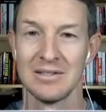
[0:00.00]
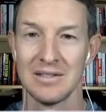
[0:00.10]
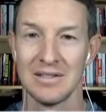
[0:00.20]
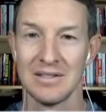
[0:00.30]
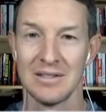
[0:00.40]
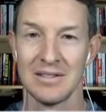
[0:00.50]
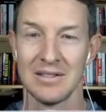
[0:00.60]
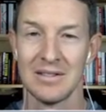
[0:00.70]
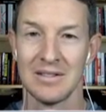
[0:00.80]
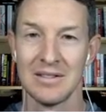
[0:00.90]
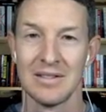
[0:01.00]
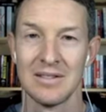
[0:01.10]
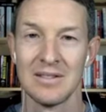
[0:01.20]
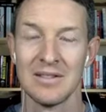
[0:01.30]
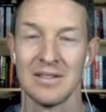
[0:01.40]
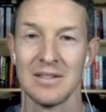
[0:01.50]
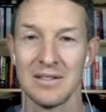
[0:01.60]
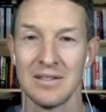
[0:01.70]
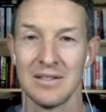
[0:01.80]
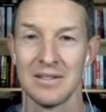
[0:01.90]

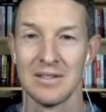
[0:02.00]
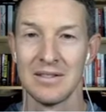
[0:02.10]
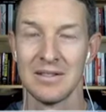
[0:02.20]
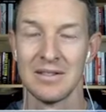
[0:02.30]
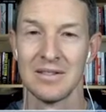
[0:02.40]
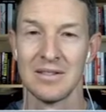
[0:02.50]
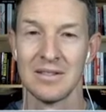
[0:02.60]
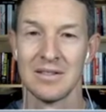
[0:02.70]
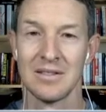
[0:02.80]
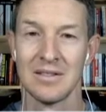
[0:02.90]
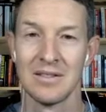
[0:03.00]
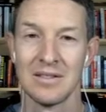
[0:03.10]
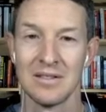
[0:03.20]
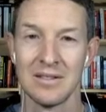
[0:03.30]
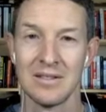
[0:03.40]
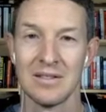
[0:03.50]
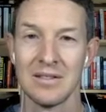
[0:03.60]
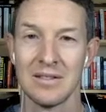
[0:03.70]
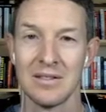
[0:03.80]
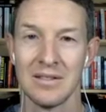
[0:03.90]

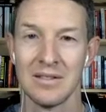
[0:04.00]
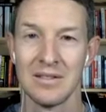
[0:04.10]
The person shown says nothing.